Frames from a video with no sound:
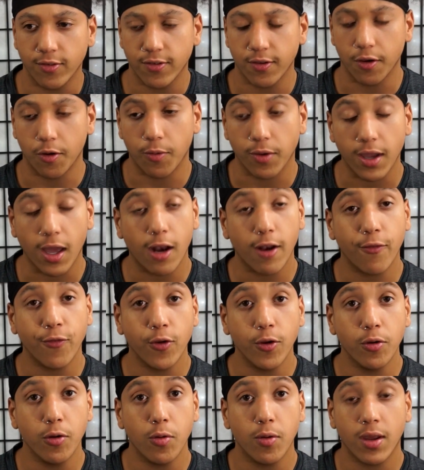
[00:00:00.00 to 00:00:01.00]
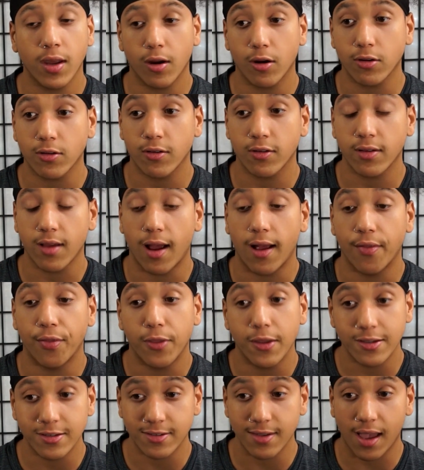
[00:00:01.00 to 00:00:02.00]
So we got a few new characters on
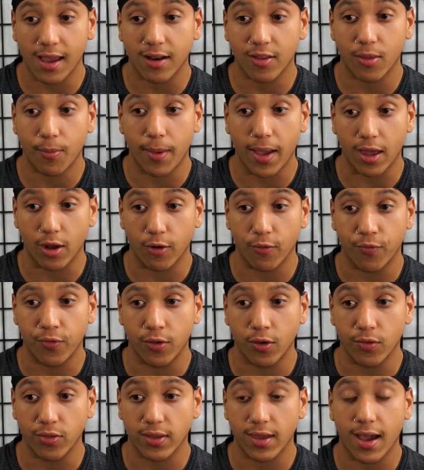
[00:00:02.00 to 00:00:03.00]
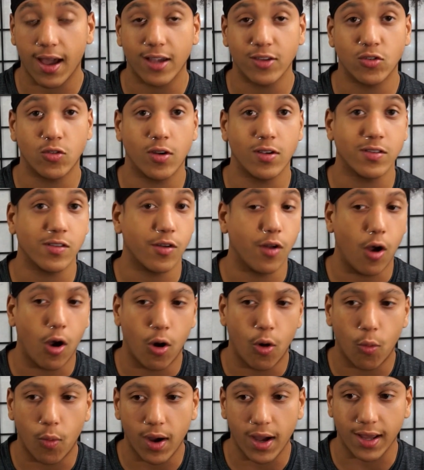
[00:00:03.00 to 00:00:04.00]
this side of the battlefield. The guys dressed in
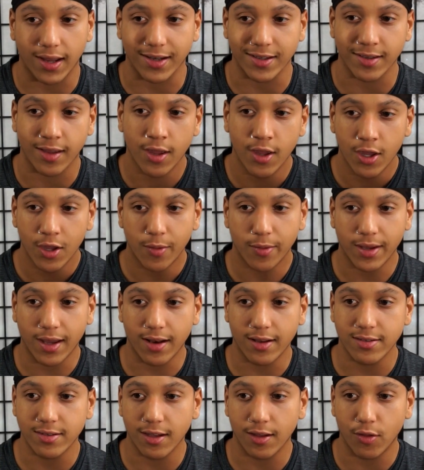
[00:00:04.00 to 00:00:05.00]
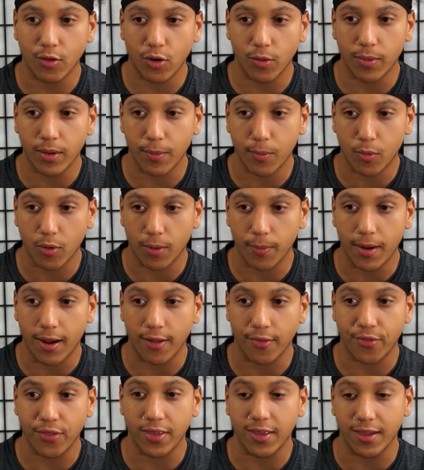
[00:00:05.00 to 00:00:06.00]
all white. We got to see a little bit more
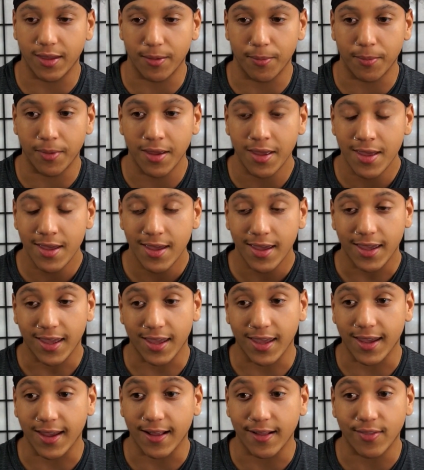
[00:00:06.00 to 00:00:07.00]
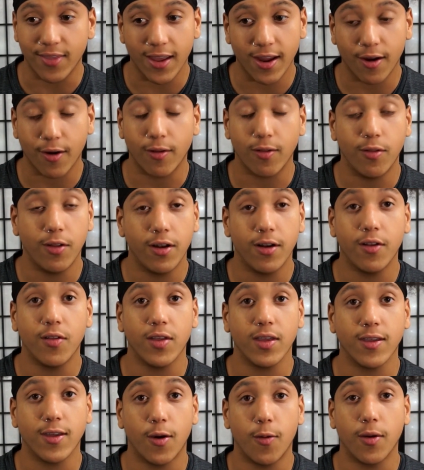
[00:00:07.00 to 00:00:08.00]
about them, and they are
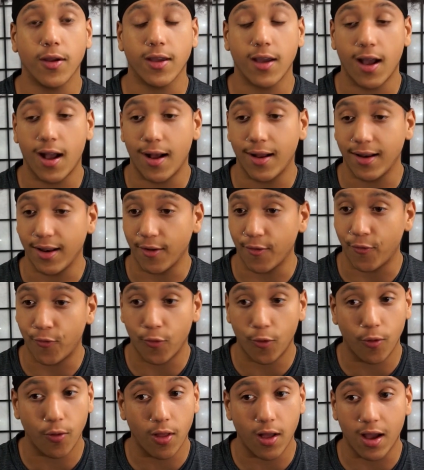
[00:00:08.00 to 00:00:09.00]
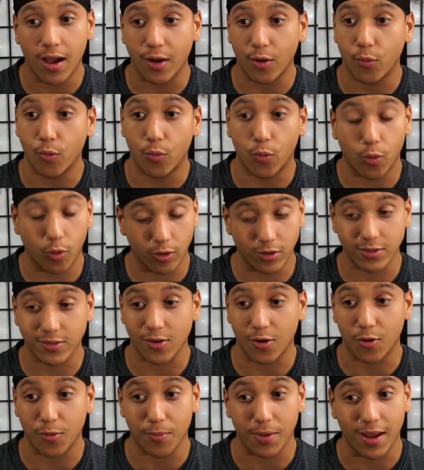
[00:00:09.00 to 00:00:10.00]
literally going on in a full-on war
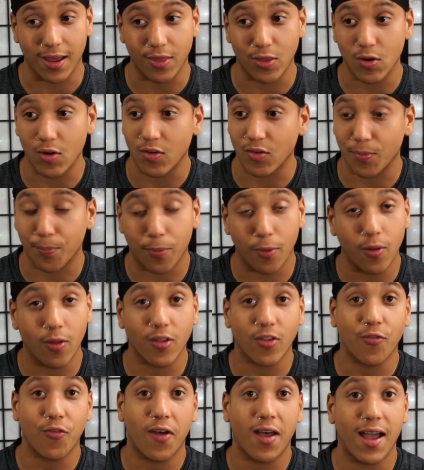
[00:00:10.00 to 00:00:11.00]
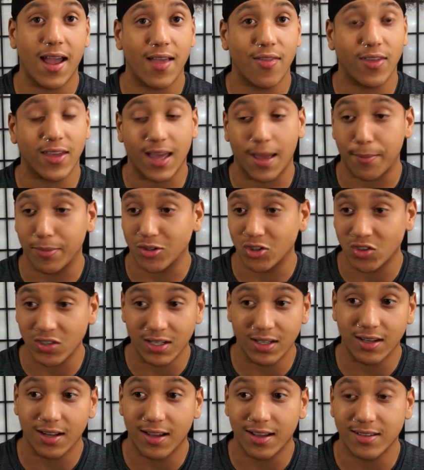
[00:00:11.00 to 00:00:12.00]
zone, man. There's bullets flying. They got
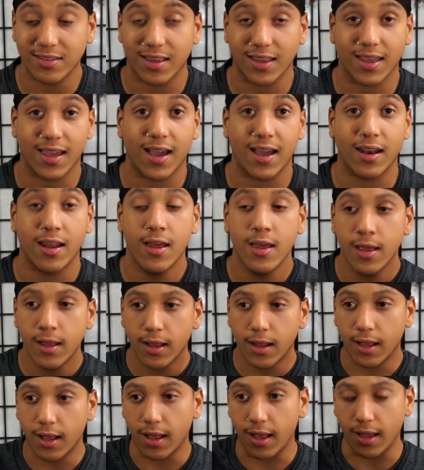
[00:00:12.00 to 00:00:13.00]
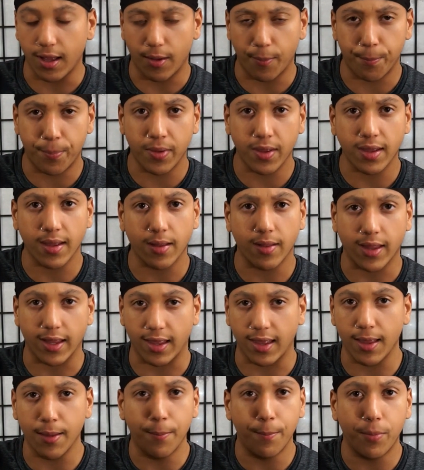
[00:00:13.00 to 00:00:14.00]
machine guns. They got uh, a big,
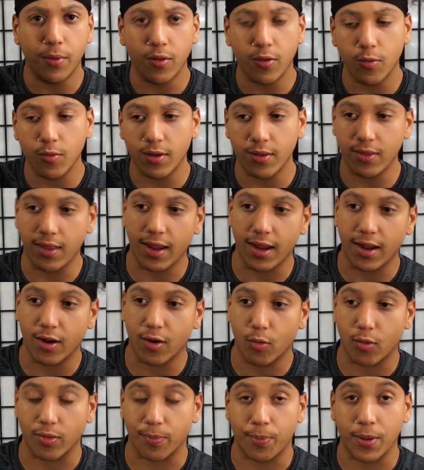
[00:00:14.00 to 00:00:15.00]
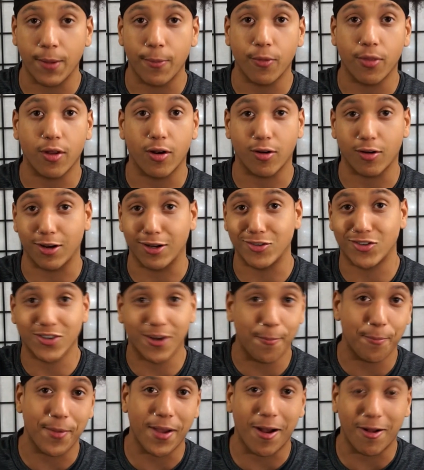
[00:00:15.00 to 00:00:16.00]
like, imp balloon in the air with people that are going to
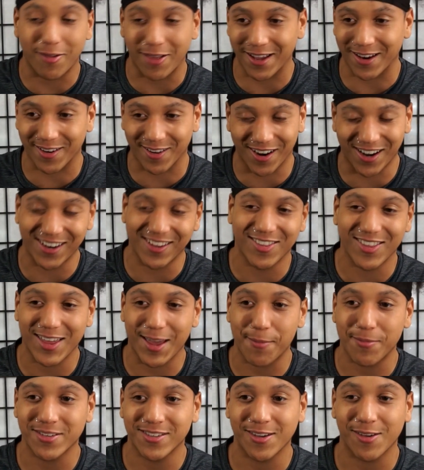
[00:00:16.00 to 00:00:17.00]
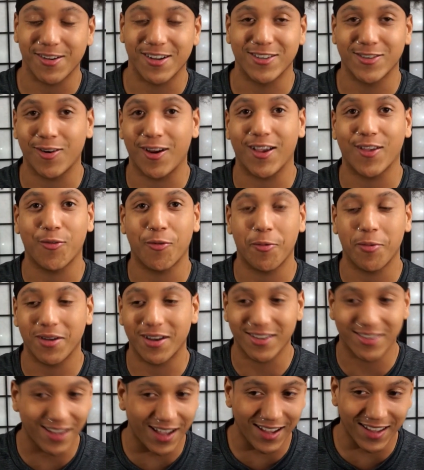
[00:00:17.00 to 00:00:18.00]
jump out later on in the episode to transform
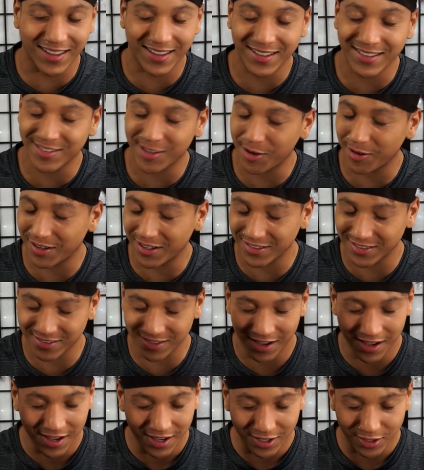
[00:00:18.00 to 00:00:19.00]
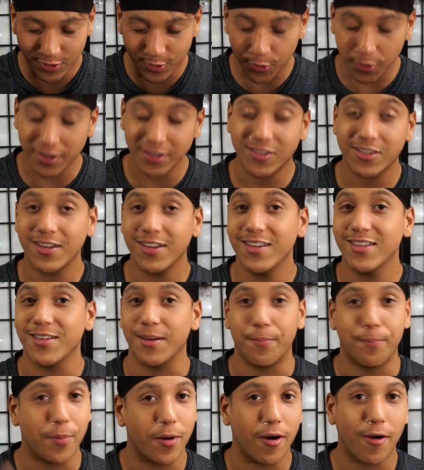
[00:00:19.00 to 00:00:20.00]
into Titans. There is trenches
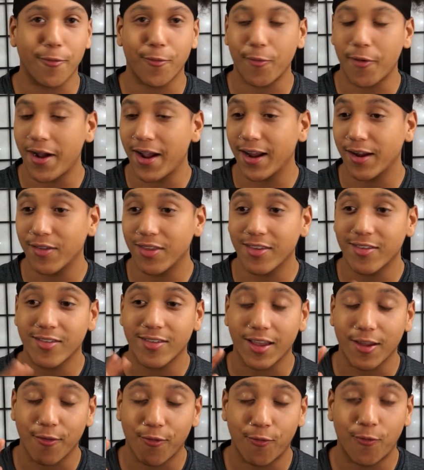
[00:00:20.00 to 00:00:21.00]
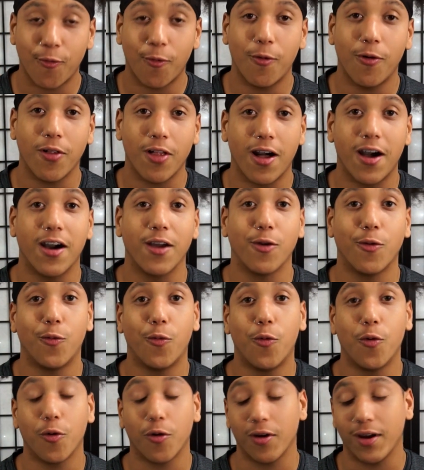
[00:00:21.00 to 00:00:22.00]
and barbed wire. This is a full-on
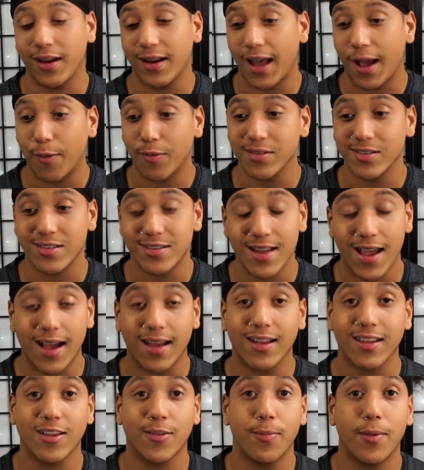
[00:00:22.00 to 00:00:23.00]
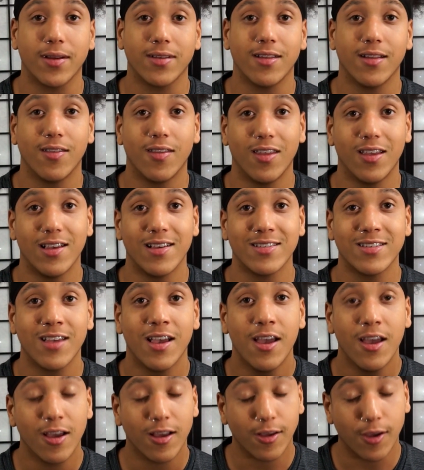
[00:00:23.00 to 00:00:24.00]
war, and I was not expecting this
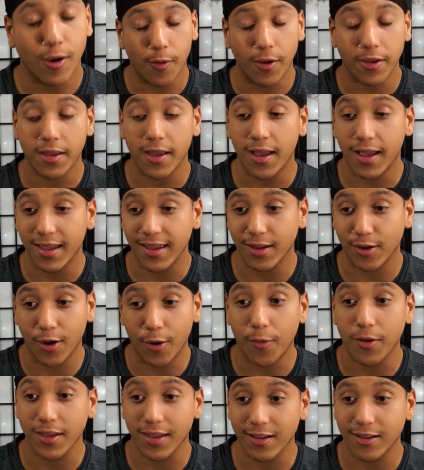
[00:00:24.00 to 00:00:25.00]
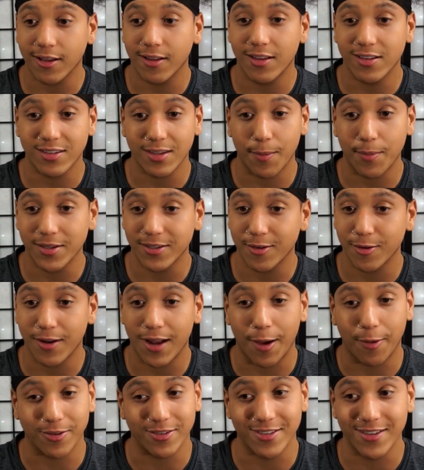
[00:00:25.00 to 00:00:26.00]
going uh, going into this episode.
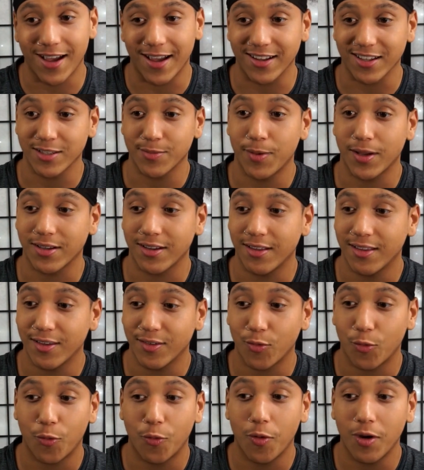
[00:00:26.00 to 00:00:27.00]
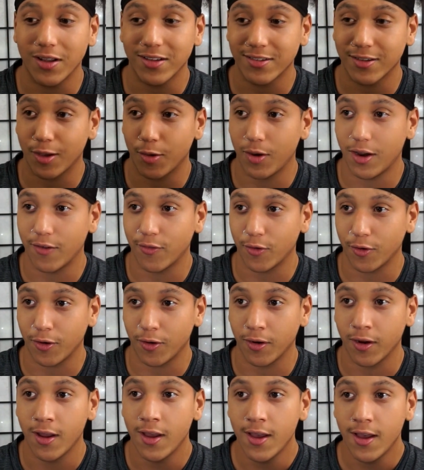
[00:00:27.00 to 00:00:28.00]
I was not expecting this
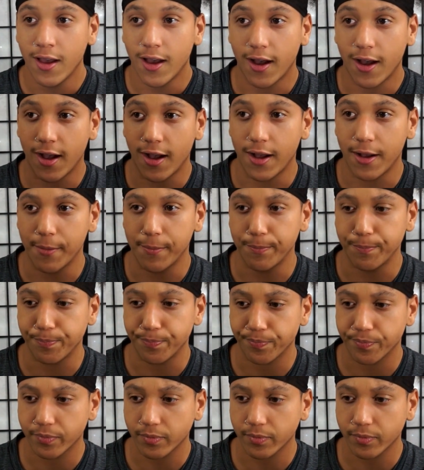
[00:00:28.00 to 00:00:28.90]
whatsoever. Um...